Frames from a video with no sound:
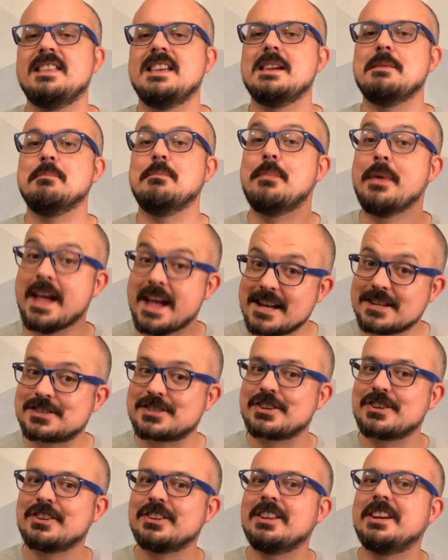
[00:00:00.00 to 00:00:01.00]
they
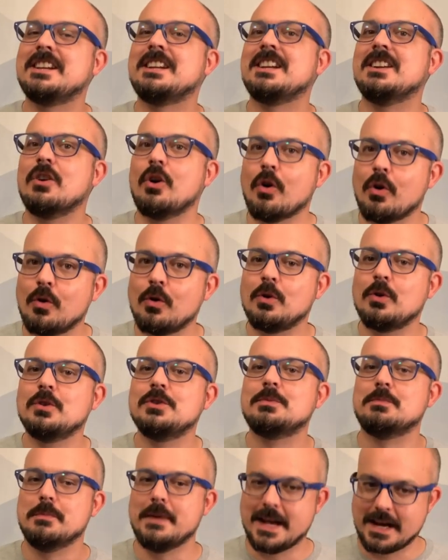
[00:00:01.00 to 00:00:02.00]
banter like an
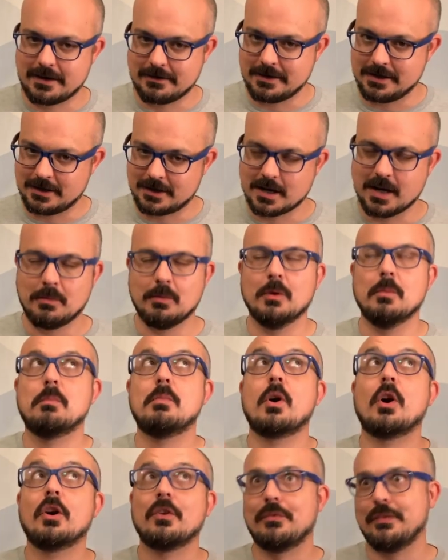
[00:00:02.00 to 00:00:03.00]
old married couple.
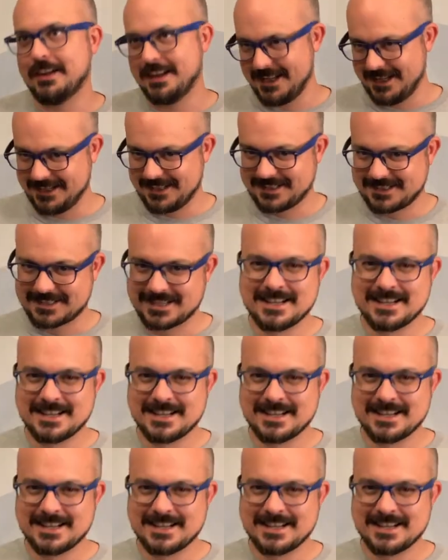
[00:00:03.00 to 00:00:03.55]
Perfect.